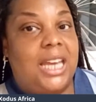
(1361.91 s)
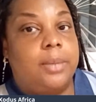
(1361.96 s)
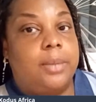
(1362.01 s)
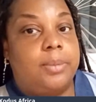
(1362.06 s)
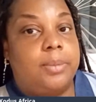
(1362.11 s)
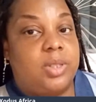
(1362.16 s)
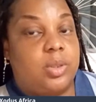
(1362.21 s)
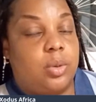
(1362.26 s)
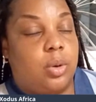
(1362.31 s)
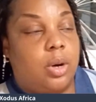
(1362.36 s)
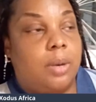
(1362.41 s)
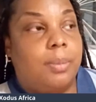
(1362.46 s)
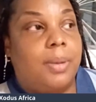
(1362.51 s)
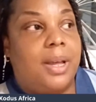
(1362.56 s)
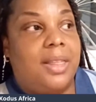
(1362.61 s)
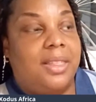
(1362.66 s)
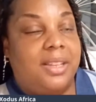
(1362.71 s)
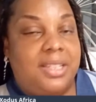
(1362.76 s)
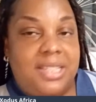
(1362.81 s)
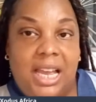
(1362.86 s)
and absorb
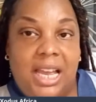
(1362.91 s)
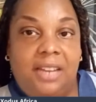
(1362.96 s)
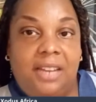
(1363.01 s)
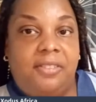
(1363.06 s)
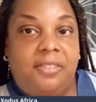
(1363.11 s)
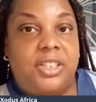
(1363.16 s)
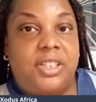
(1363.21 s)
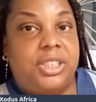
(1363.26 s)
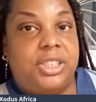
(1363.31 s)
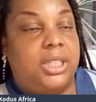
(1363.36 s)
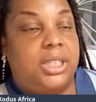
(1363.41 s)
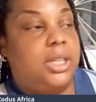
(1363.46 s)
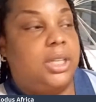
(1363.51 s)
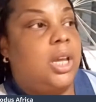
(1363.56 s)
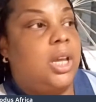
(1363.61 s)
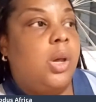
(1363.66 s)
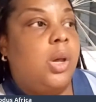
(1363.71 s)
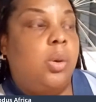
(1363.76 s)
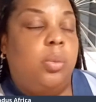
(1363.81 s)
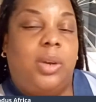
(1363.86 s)
on the television.